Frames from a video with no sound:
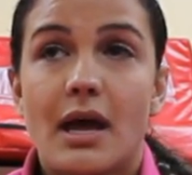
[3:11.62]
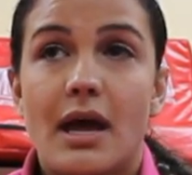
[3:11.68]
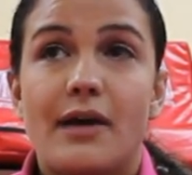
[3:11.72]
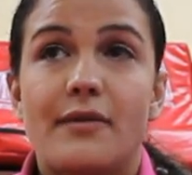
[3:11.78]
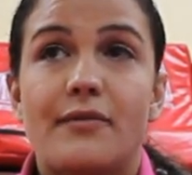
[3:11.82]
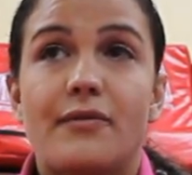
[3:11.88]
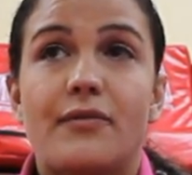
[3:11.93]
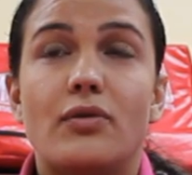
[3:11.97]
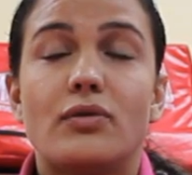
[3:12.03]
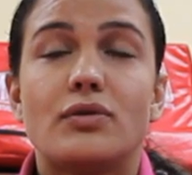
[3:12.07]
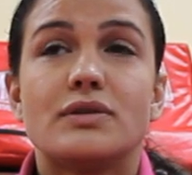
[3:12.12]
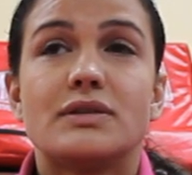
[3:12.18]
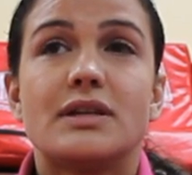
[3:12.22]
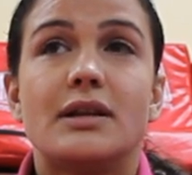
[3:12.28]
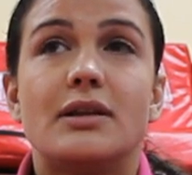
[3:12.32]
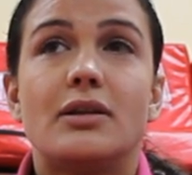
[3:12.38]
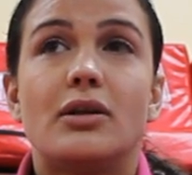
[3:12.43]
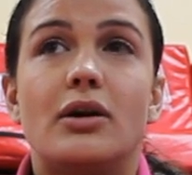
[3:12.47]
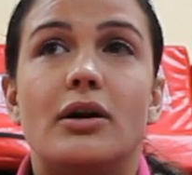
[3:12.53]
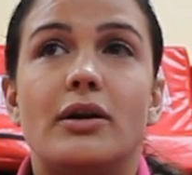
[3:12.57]
I focus
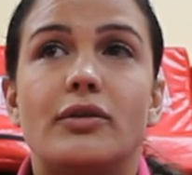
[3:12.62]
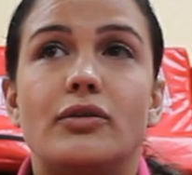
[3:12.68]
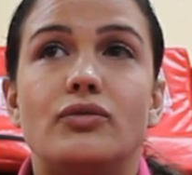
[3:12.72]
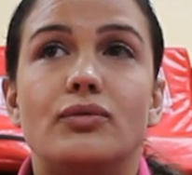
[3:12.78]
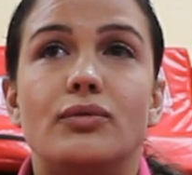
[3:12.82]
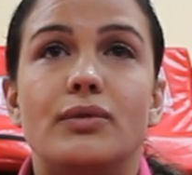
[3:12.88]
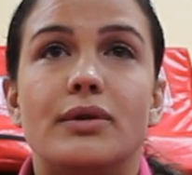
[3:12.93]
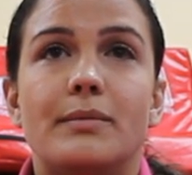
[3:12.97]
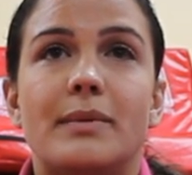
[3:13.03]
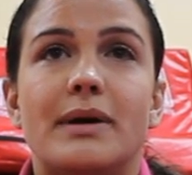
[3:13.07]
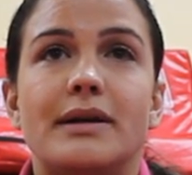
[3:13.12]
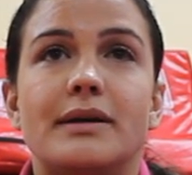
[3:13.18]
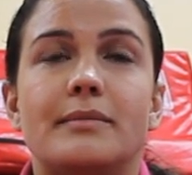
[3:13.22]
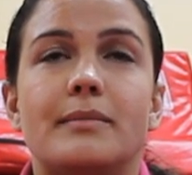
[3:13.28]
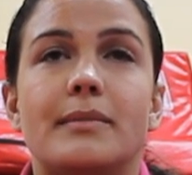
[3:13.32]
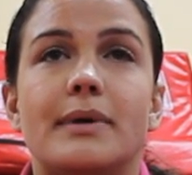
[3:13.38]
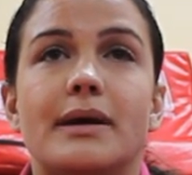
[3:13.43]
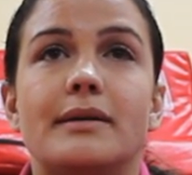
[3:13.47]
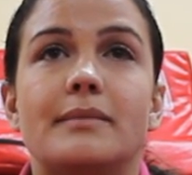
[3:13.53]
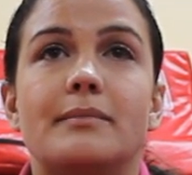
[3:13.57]
a lot during my
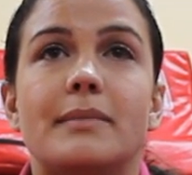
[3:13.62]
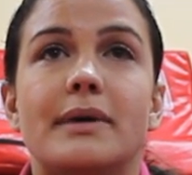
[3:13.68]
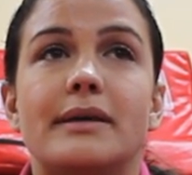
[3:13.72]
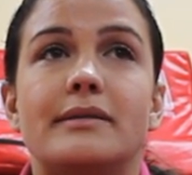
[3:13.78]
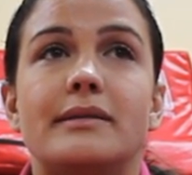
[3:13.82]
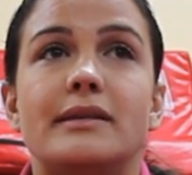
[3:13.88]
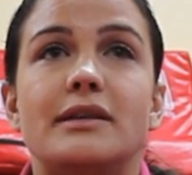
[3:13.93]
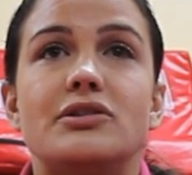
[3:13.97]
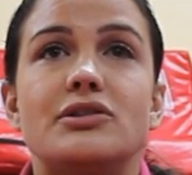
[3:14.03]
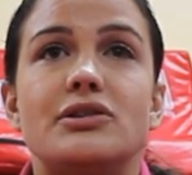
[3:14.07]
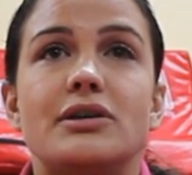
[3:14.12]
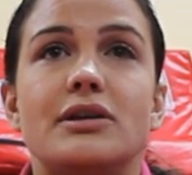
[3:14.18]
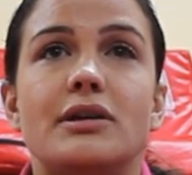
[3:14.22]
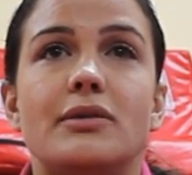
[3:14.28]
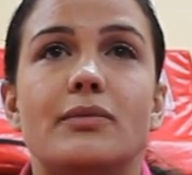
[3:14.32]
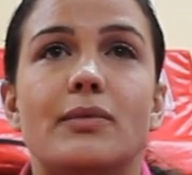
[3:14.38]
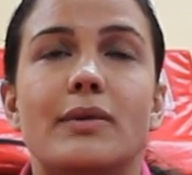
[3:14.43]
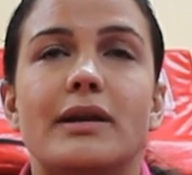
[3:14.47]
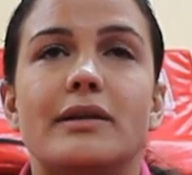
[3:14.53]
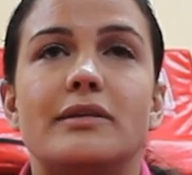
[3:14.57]
teaching,
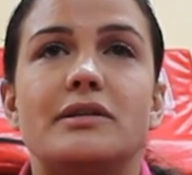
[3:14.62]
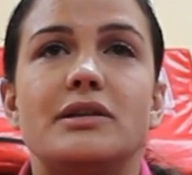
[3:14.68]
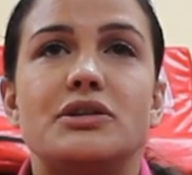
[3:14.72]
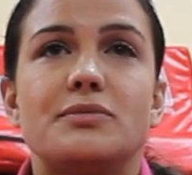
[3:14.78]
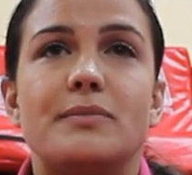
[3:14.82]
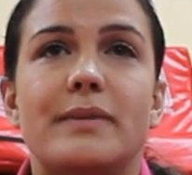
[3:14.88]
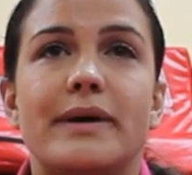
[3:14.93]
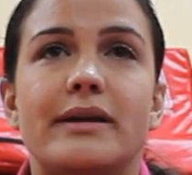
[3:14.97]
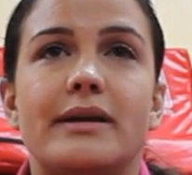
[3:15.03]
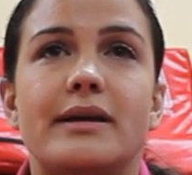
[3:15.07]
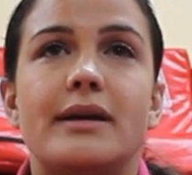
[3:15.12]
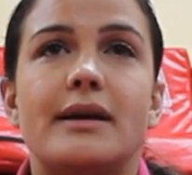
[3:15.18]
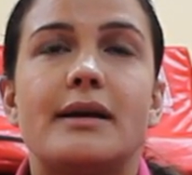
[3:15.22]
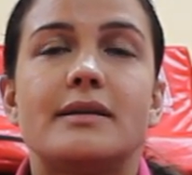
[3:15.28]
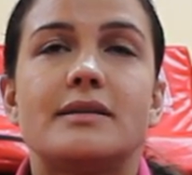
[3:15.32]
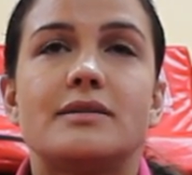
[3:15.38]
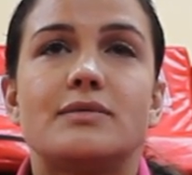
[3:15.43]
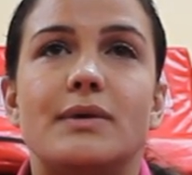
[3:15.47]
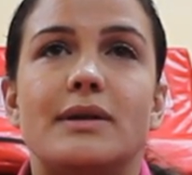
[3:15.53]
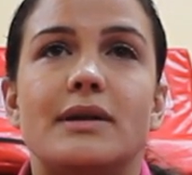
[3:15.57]
when I teach my
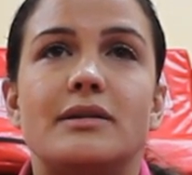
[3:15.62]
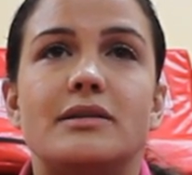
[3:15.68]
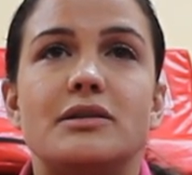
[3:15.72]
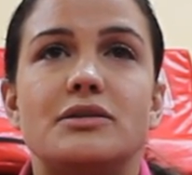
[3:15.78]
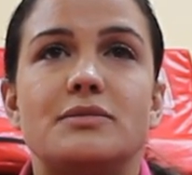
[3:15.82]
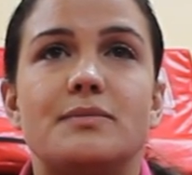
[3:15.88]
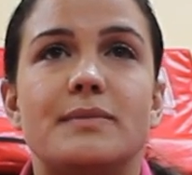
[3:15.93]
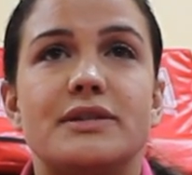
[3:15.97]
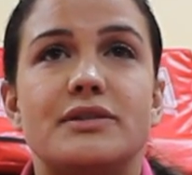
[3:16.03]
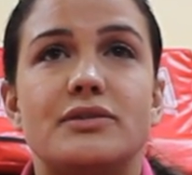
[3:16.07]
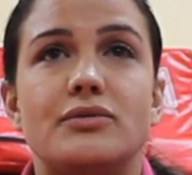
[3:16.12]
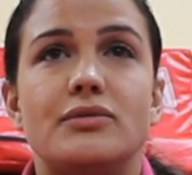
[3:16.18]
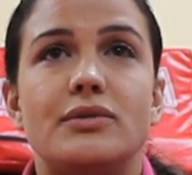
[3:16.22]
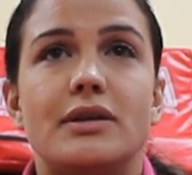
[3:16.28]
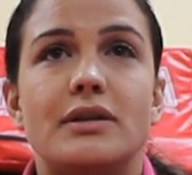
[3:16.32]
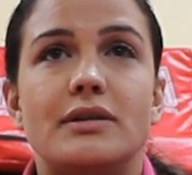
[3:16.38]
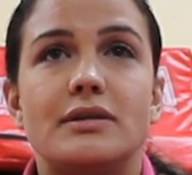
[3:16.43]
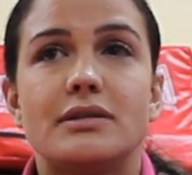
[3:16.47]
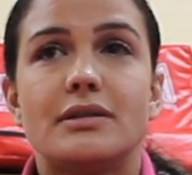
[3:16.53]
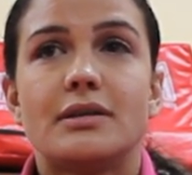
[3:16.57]
kids, when I teach my
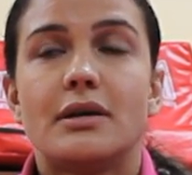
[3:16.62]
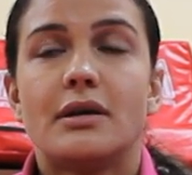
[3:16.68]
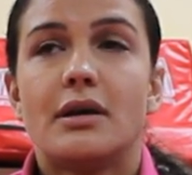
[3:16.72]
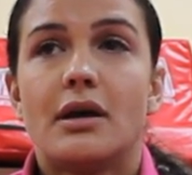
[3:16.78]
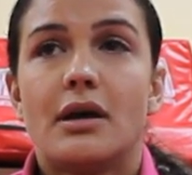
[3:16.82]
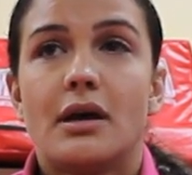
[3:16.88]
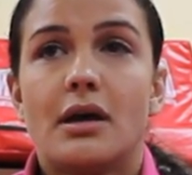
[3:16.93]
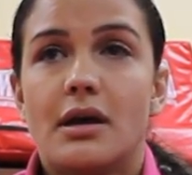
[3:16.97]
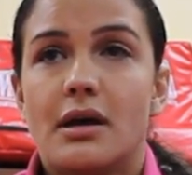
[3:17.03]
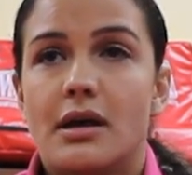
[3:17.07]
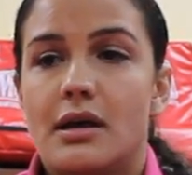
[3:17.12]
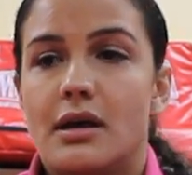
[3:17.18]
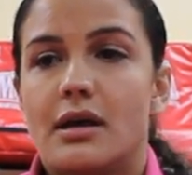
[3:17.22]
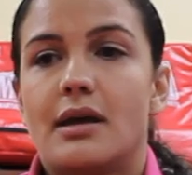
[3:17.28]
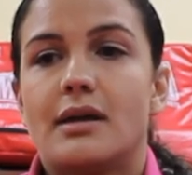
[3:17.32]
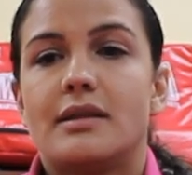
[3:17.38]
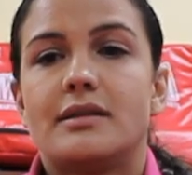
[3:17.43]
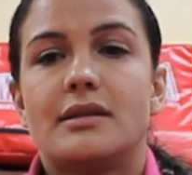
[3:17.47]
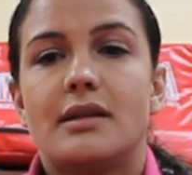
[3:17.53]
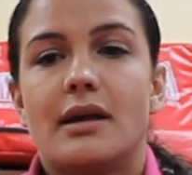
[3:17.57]
students,
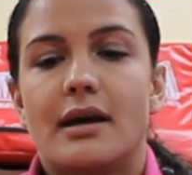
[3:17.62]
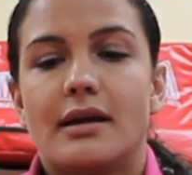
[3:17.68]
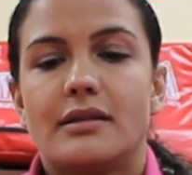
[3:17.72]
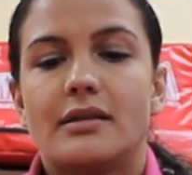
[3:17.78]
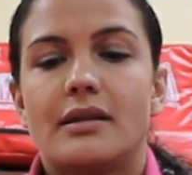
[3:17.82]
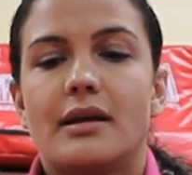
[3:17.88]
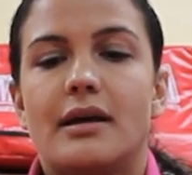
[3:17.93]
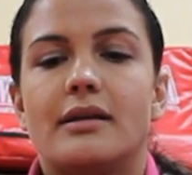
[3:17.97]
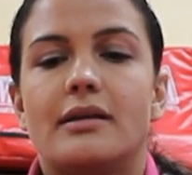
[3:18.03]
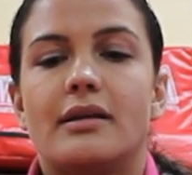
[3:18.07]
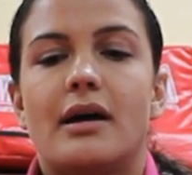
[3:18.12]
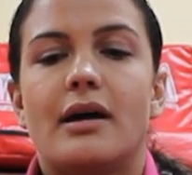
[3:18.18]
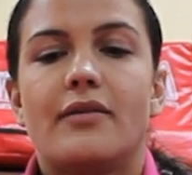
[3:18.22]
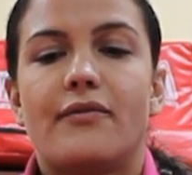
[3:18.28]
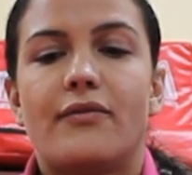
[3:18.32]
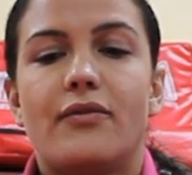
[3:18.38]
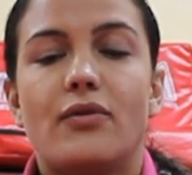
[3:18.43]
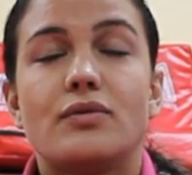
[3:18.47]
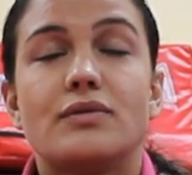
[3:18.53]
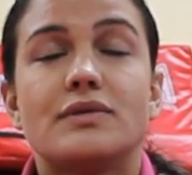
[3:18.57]
and I
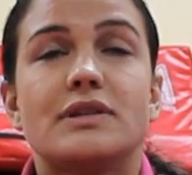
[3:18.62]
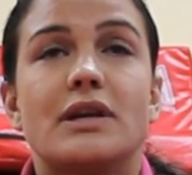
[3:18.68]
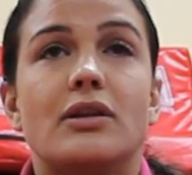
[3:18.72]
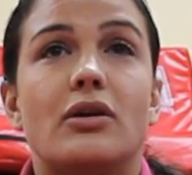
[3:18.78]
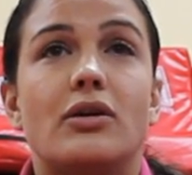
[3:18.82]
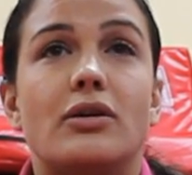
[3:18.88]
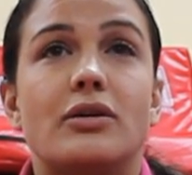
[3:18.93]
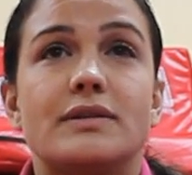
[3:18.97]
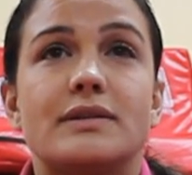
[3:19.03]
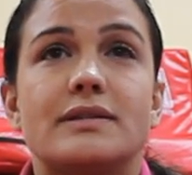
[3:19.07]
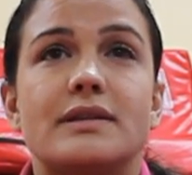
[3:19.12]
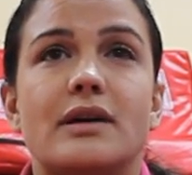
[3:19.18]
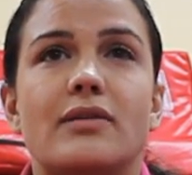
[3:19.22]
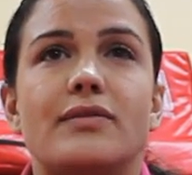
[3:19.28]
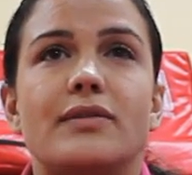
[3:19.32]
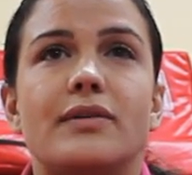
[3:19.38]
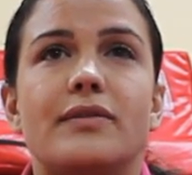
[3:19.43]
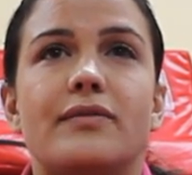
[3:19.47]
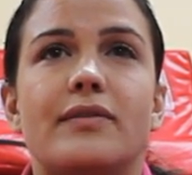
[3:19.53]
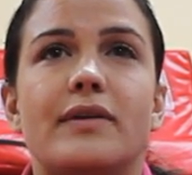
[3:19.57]
focus a lot on
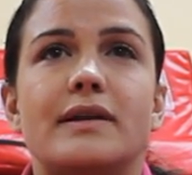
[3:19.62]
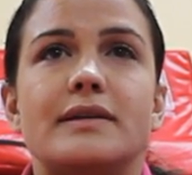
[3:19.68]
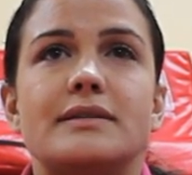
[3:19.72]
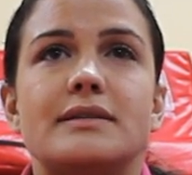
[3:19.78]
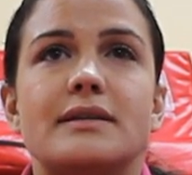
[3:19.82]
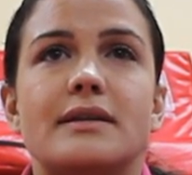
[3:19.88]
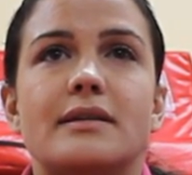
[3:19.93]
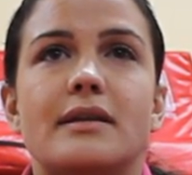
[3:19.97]
self-defense.